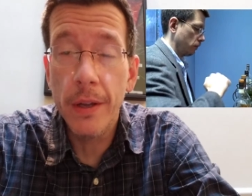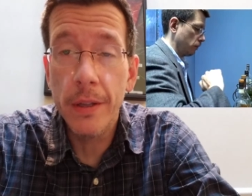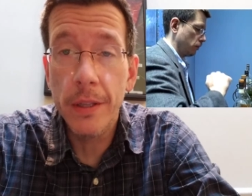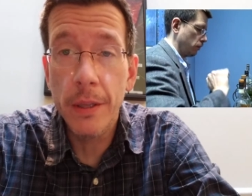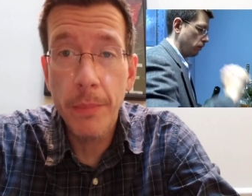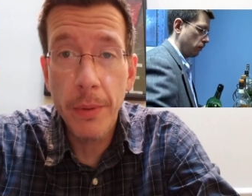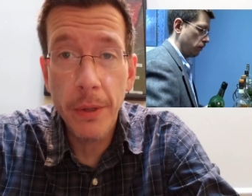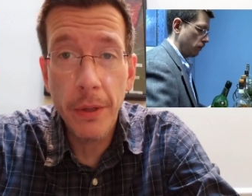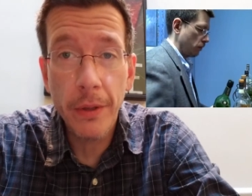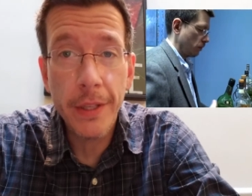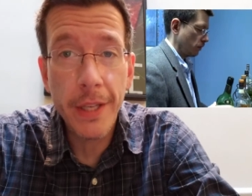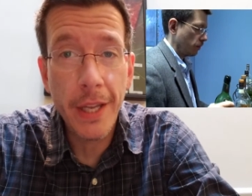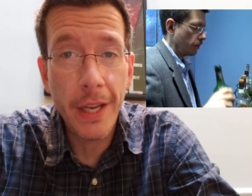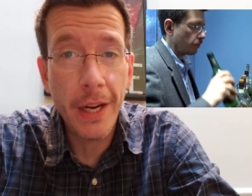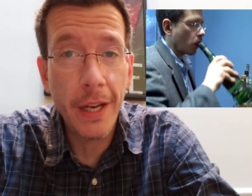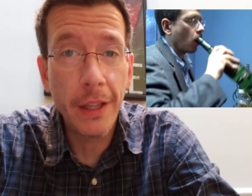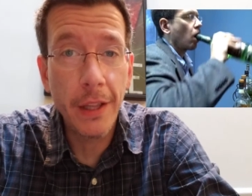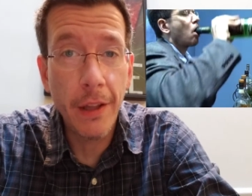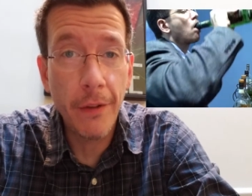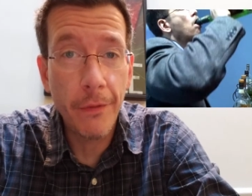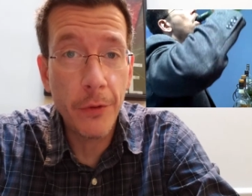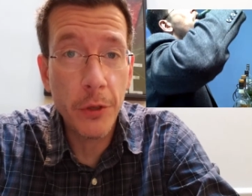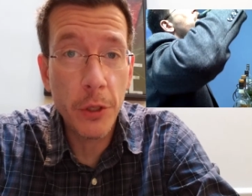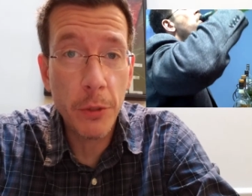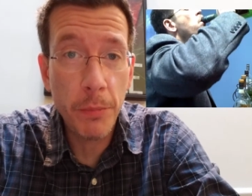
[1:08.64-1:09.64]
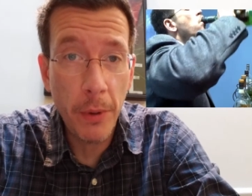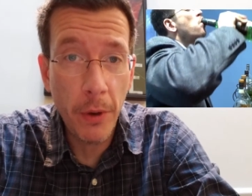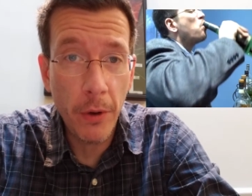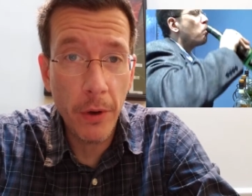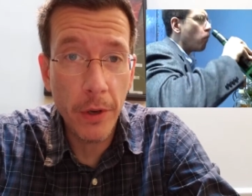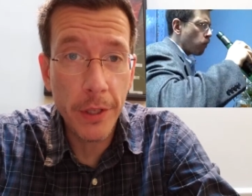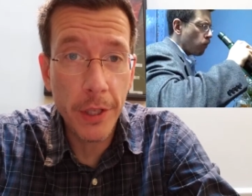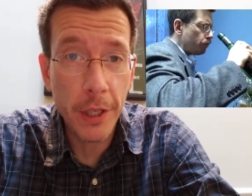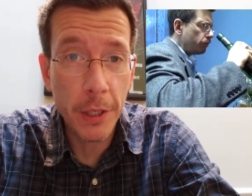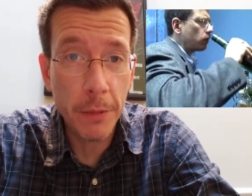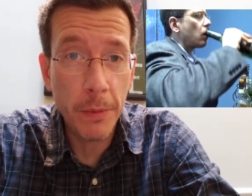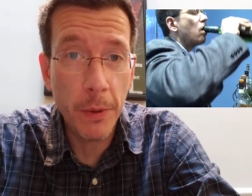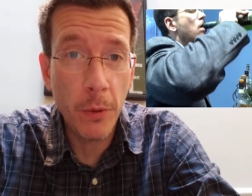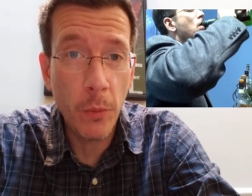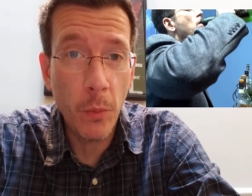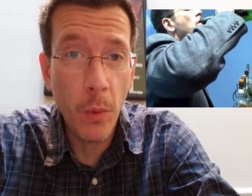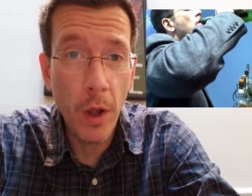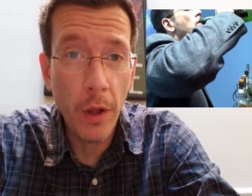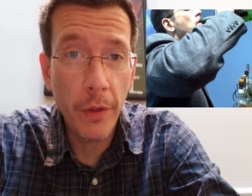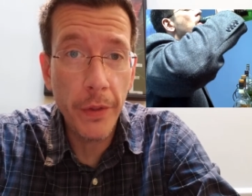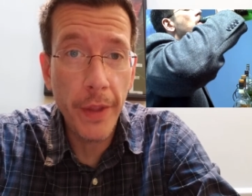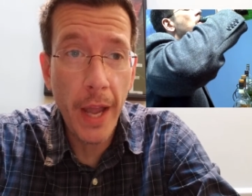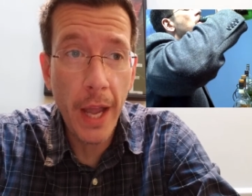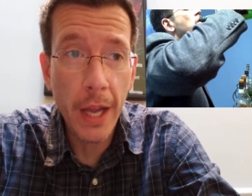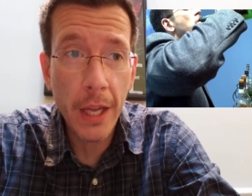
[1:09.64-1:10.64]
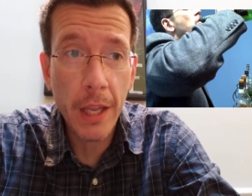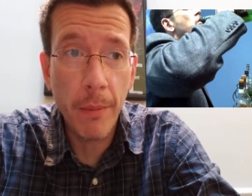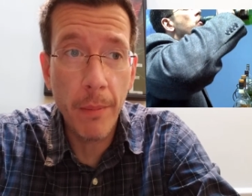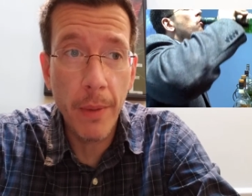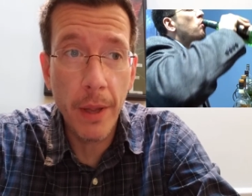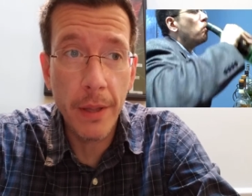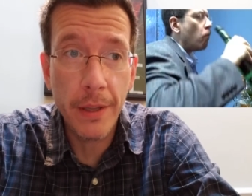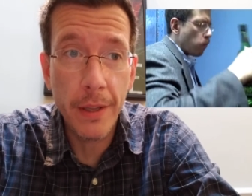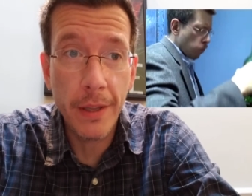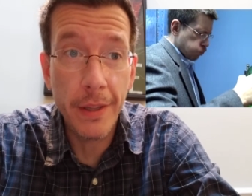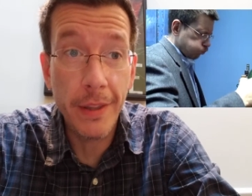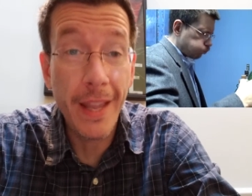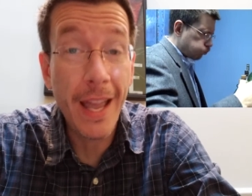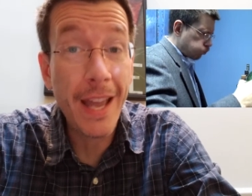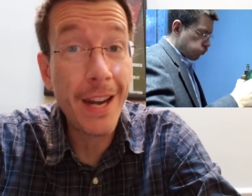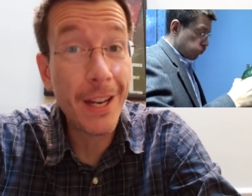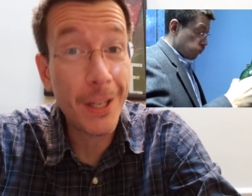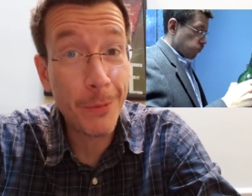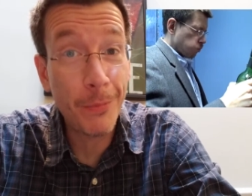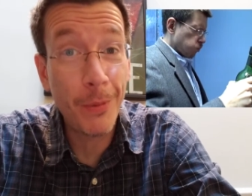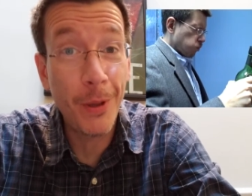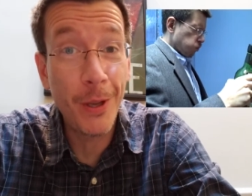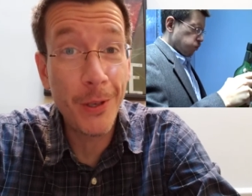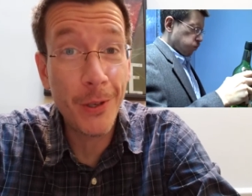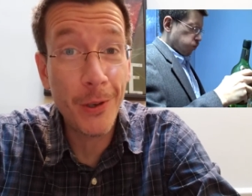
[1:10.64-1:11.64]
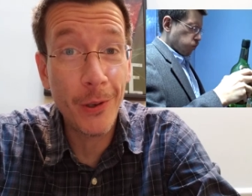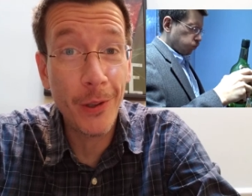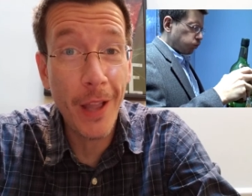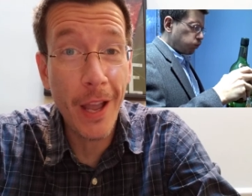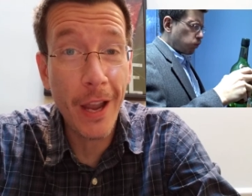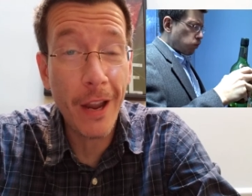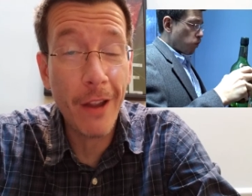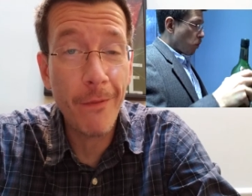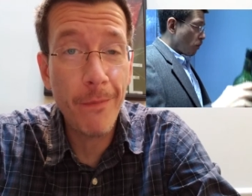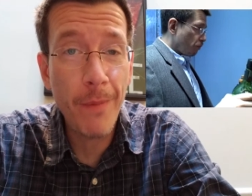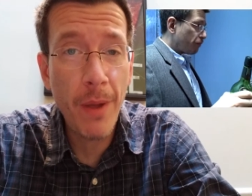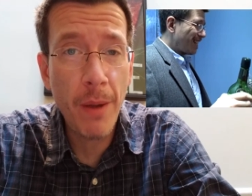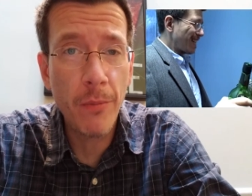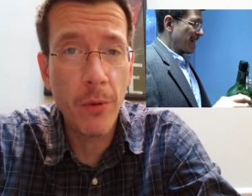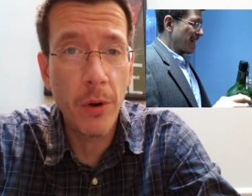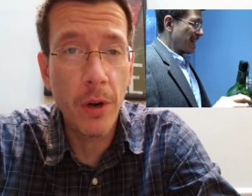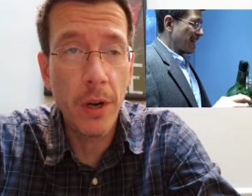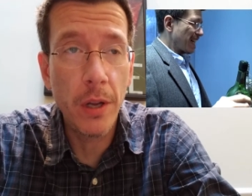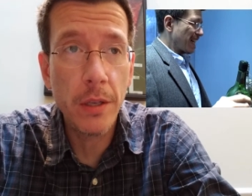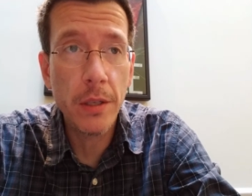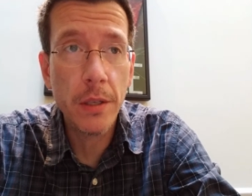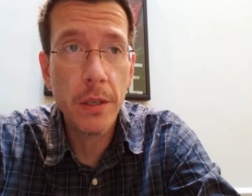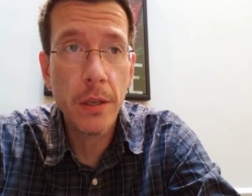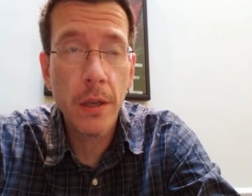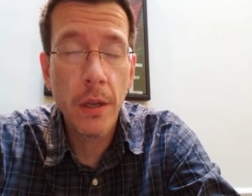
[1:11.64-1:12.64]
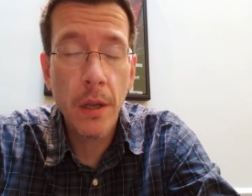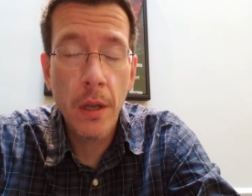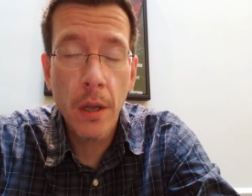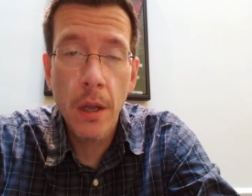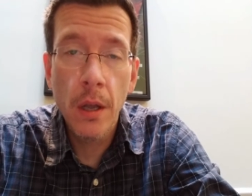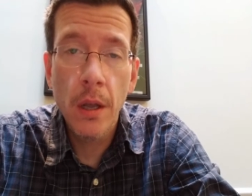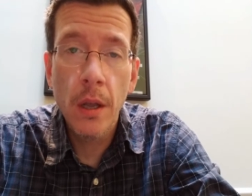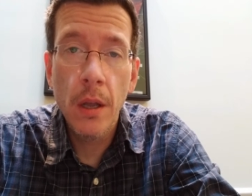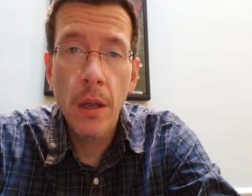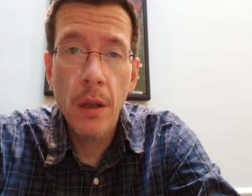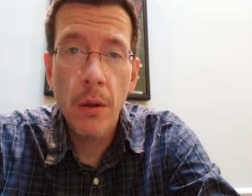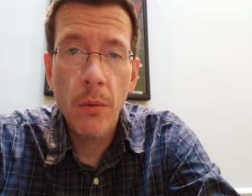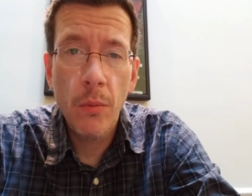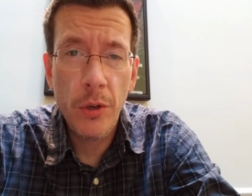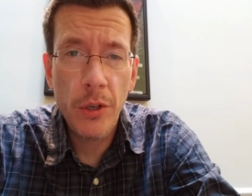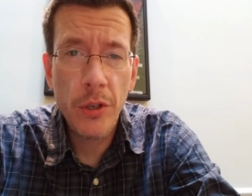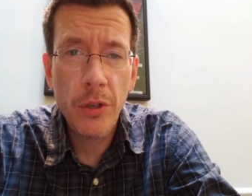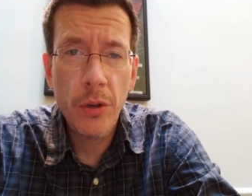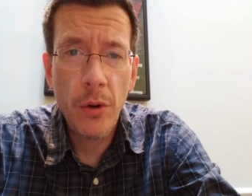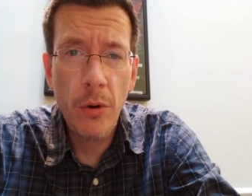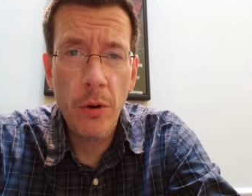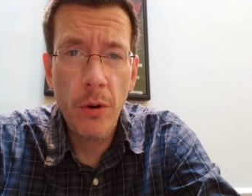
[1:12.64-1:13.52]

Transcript: a debilitating love for spirits that's been well documented, and that explains your lack of memories, which is